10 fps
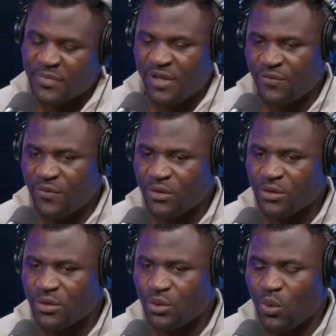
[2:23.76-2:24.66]
They fought
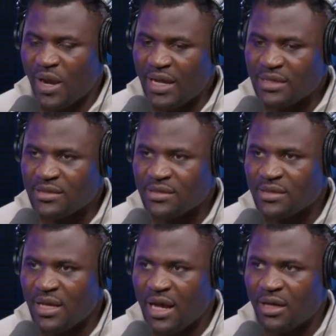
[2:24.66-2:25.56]
twice
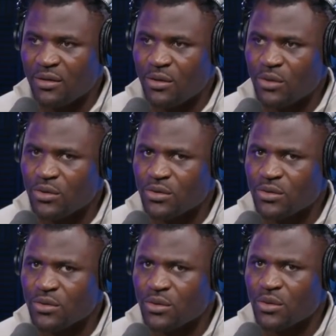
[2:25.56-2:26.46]
and
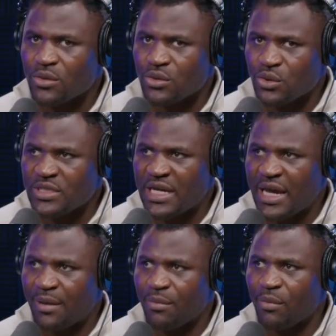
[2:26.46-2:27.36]
those 2
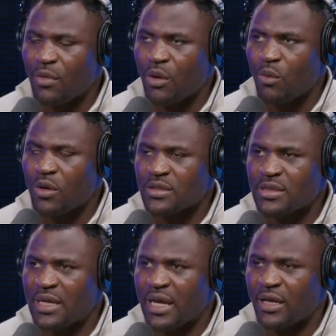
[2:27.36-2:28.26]
times
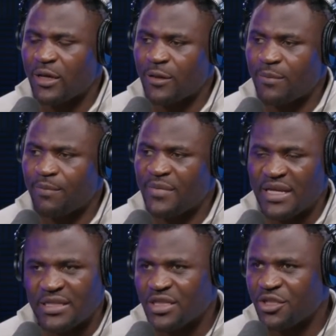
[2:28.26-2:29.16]
was like a
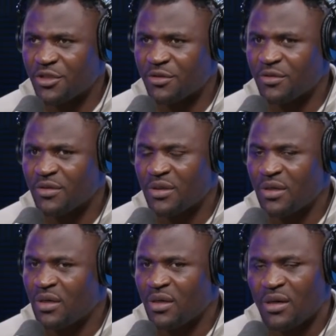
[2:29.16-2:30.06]
decision.
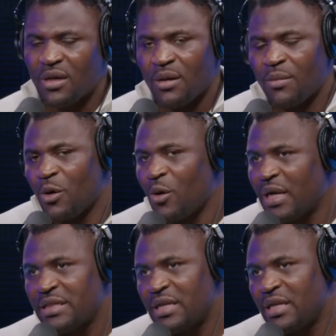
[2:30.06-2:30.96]

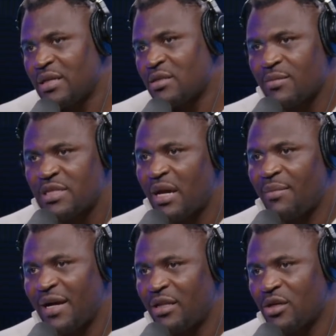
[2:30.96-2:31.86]
Honestly,
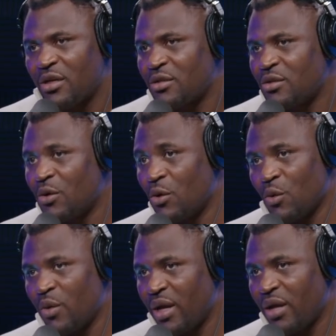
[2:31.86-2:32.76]
sometime I thought
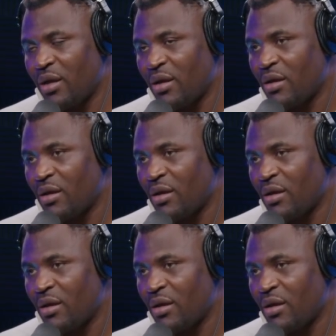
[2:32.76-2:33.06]
Holloway